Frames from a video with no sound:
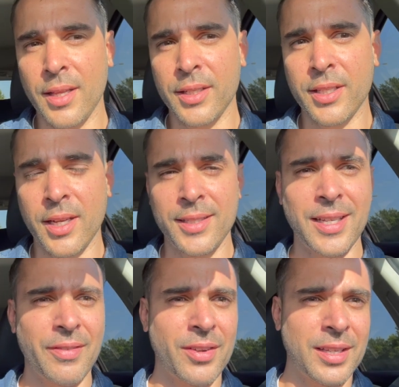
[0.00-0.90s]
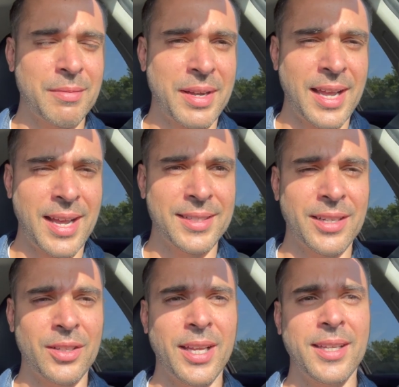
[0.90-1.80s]
now uh, the sun is definitely in my eyes.
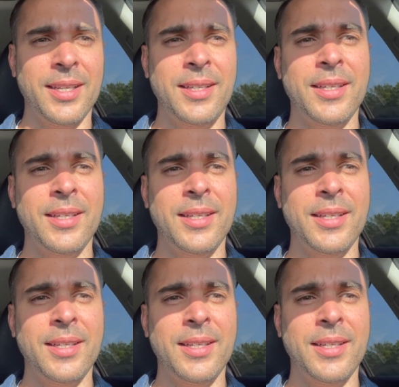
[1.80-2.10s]
I don't like it.